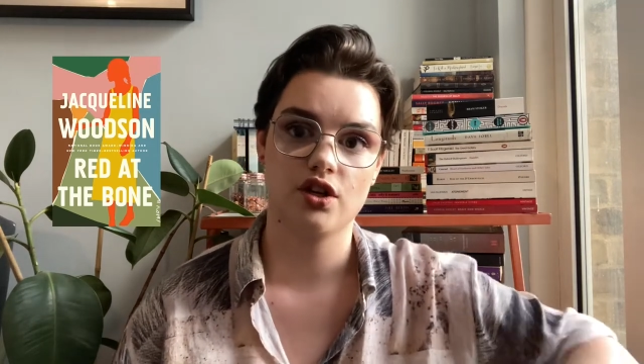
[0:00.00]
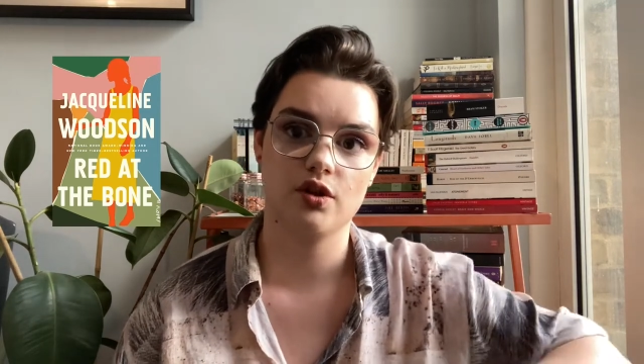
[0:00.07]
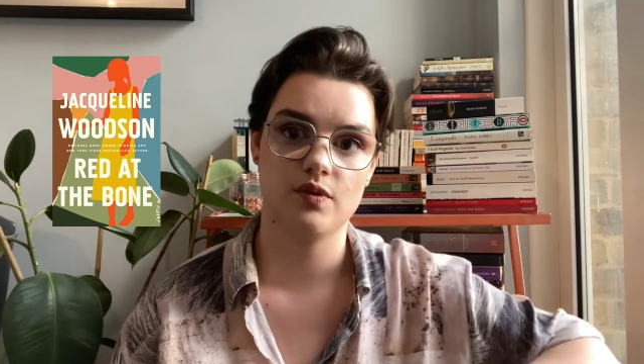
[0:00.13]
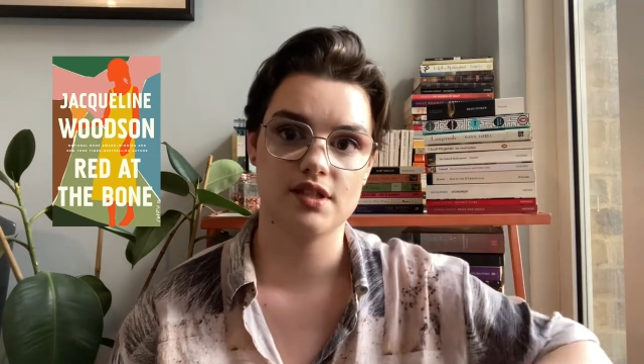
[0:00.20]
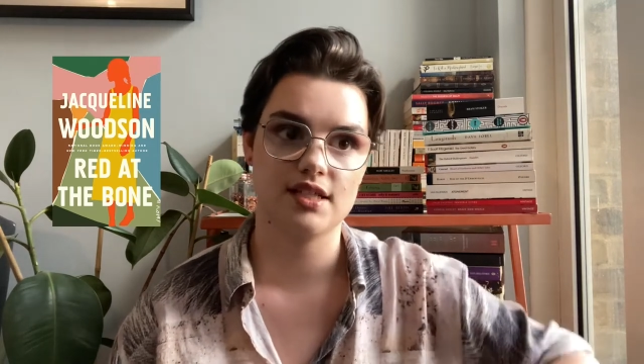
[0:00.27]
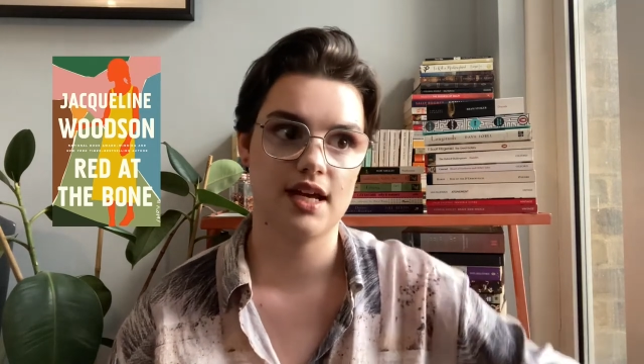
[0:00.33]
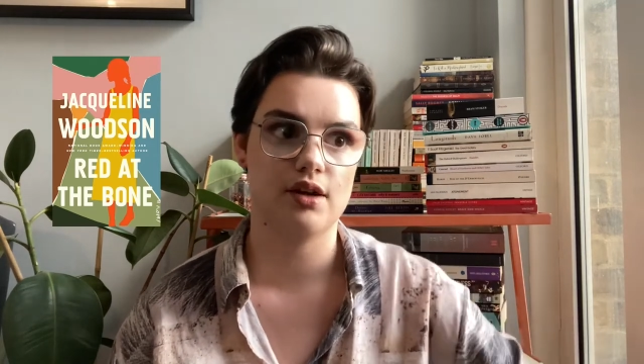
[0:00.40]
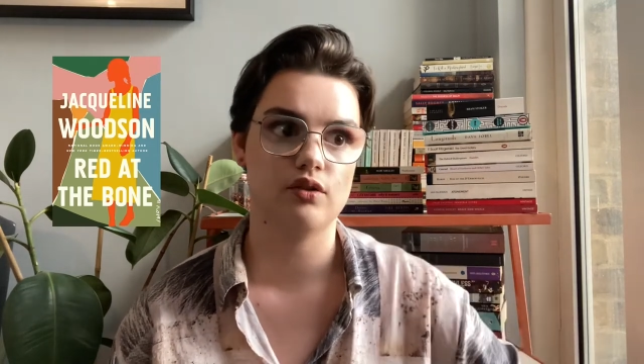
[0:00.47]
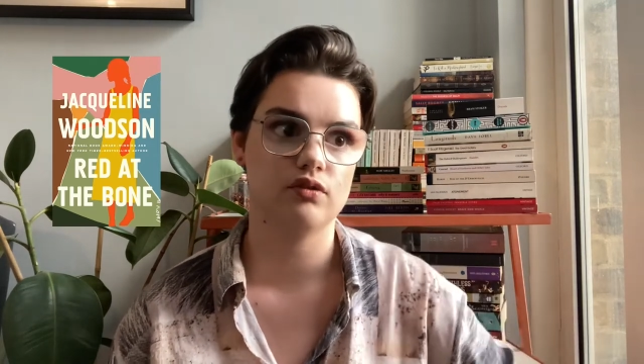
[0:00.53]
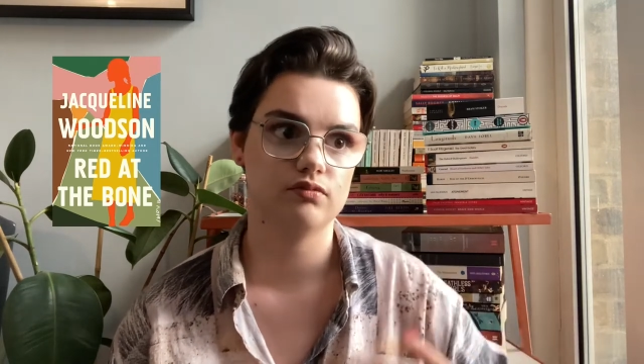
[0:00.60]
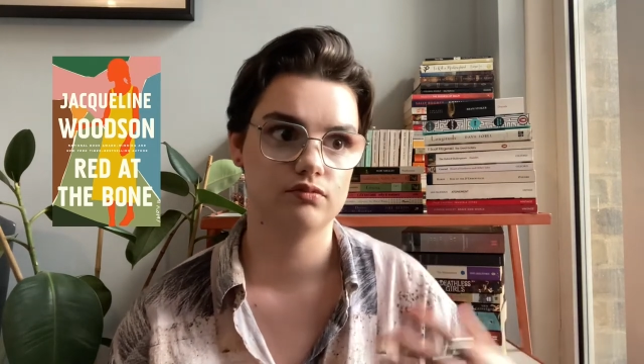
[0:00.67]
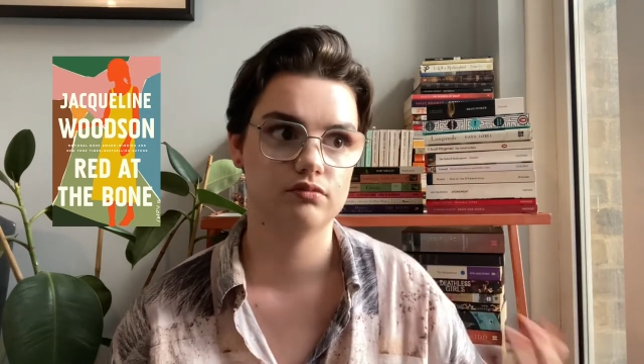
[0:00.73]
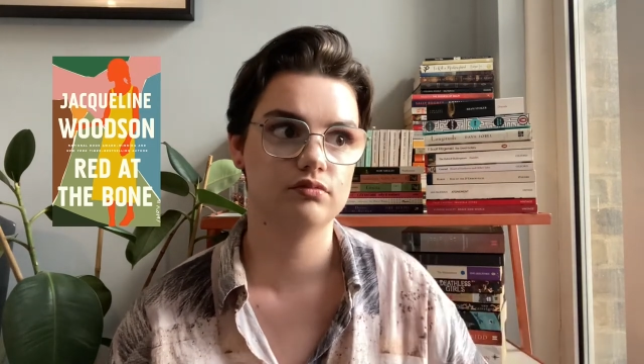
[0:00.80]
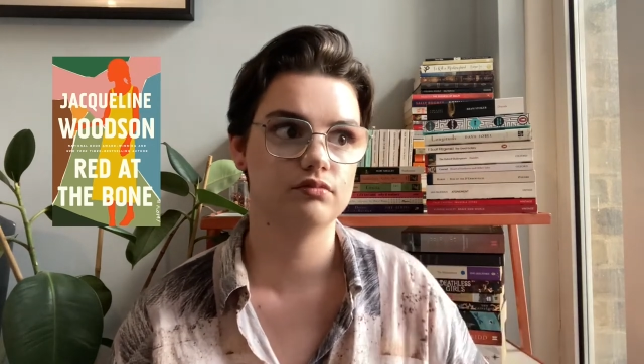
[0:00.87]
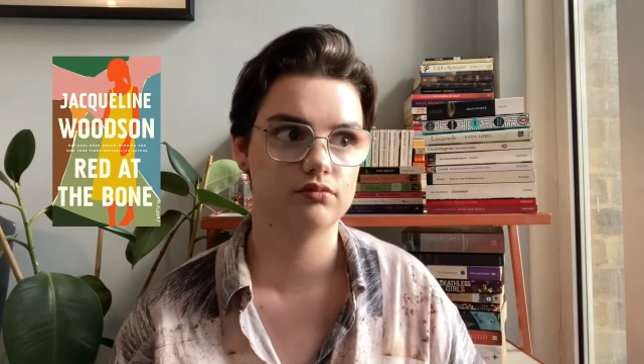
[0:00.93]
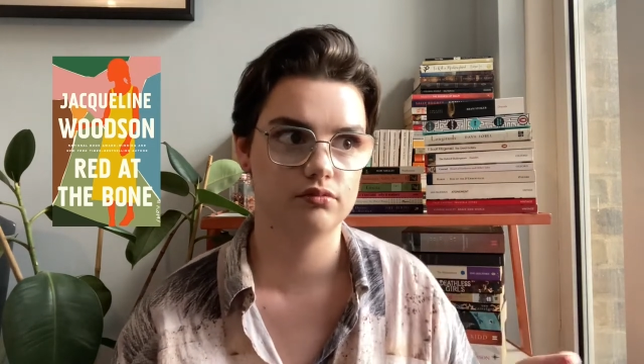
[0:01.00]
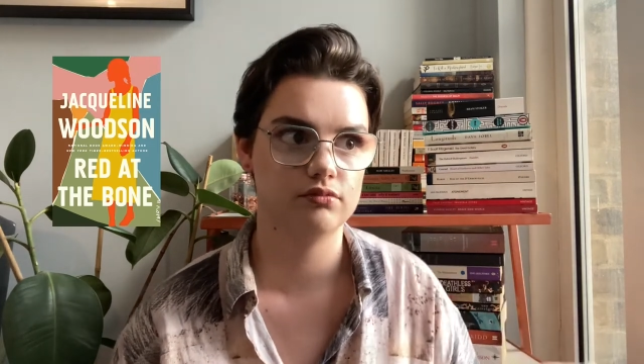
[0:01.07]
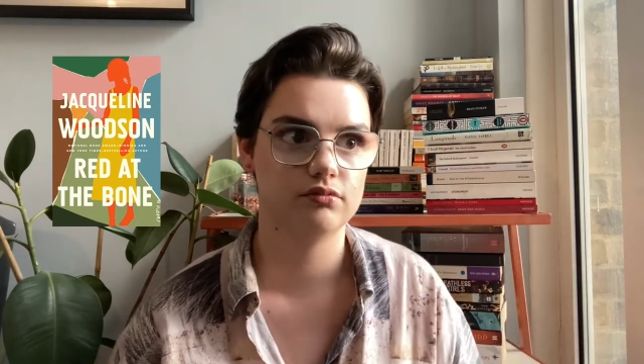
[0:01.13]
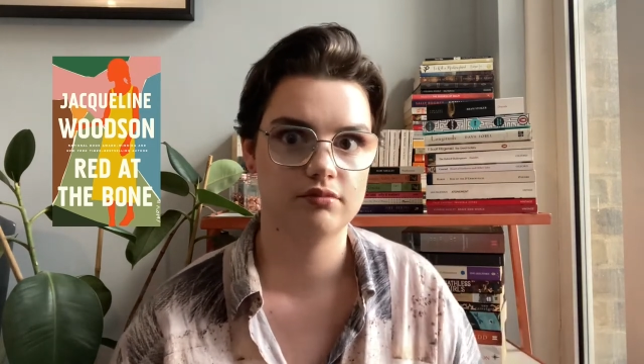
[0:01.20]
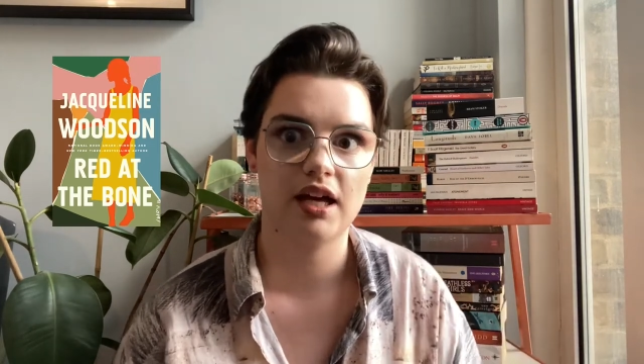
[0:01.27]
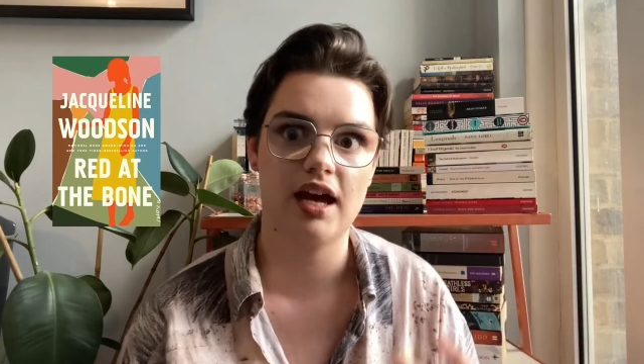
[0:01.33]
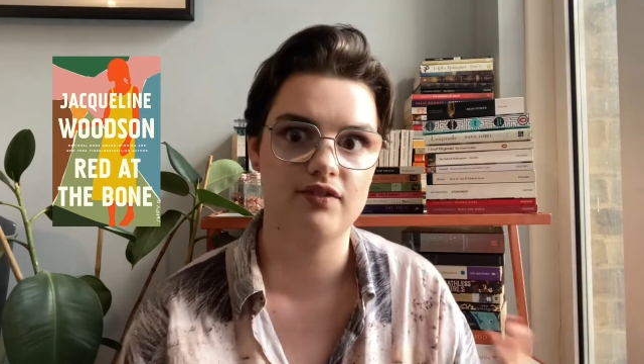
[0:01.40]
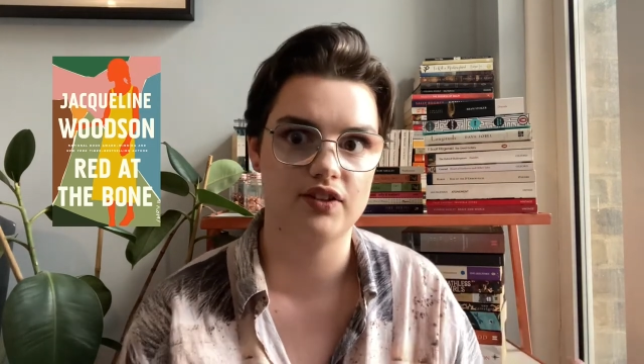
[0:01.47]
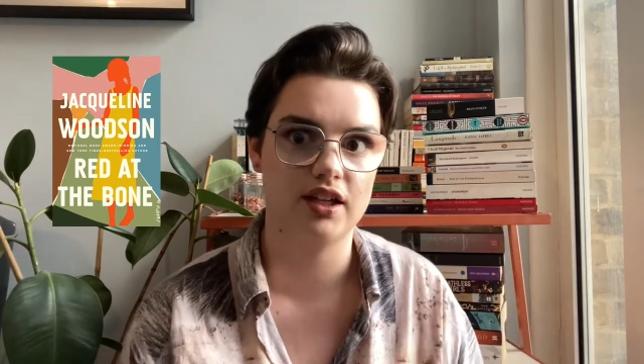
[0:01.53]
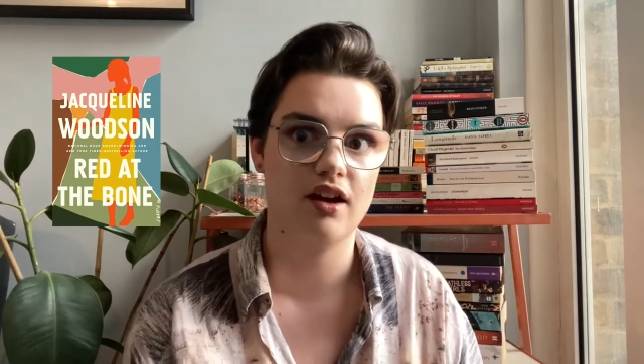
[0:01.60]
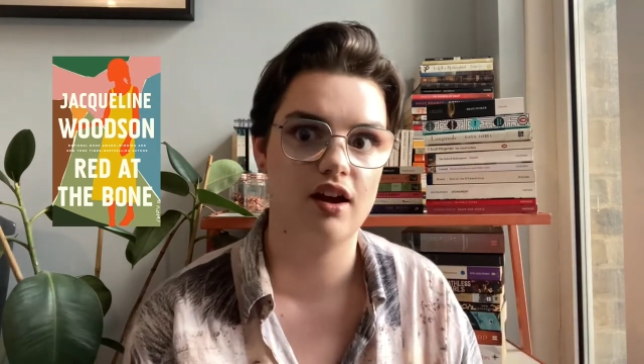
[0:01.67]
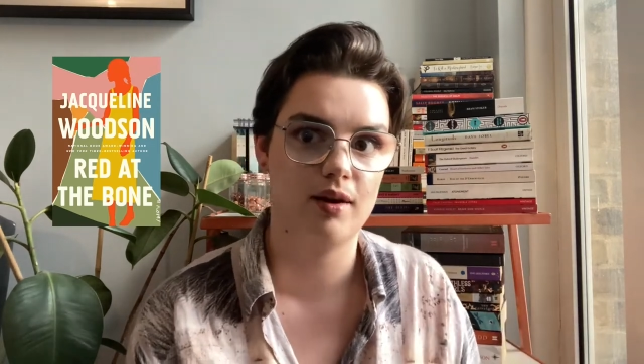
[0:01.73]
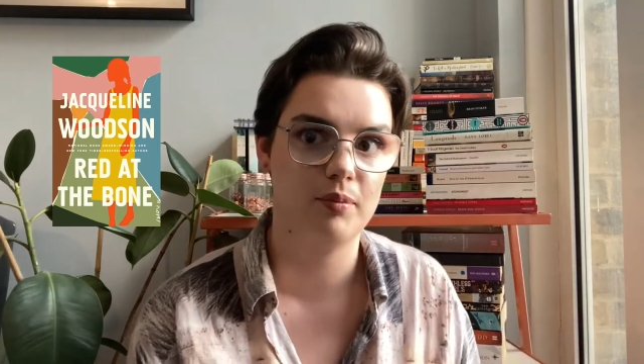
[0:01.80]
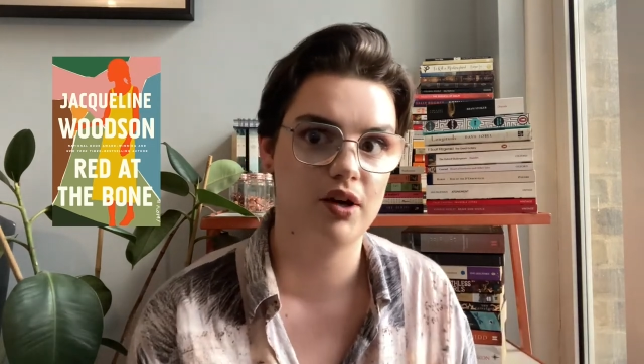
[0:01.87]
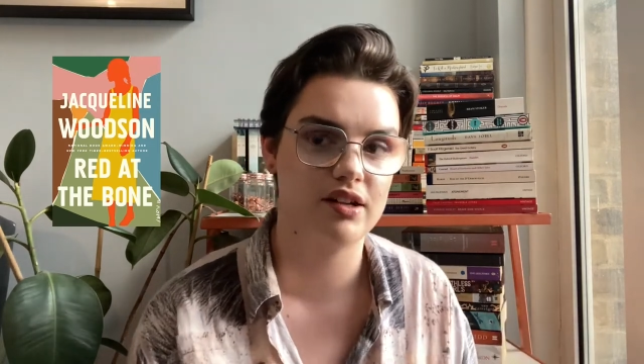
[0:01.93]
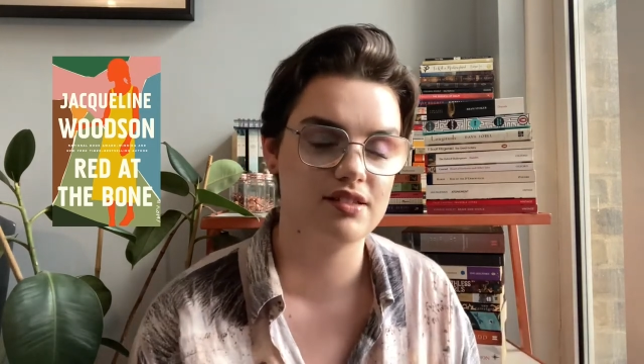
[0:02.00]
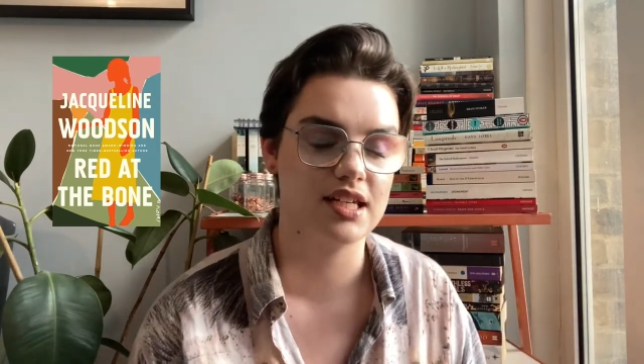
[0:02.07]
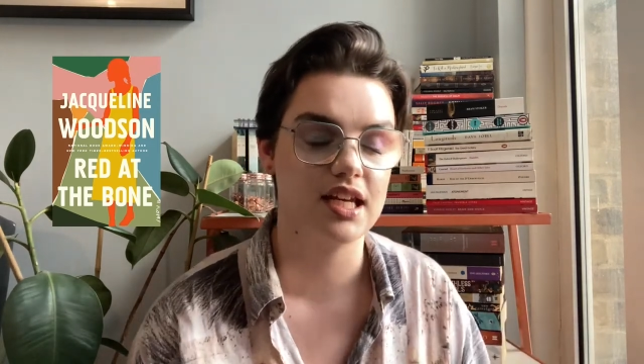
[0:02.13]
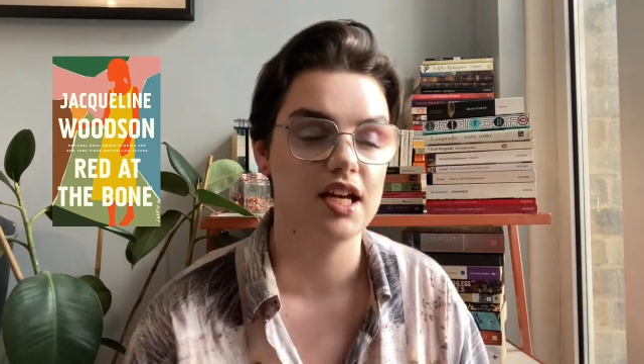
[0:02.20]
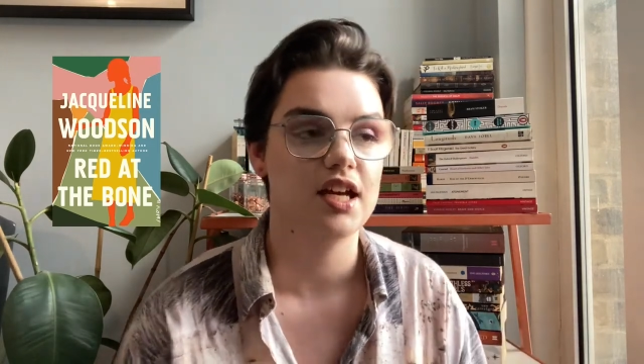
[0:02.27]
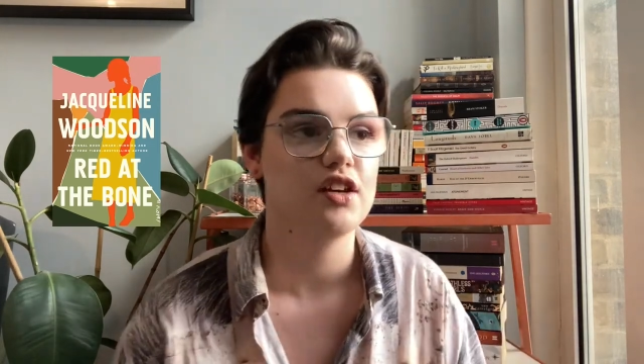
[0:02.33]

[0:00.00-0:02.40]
who is now having her party.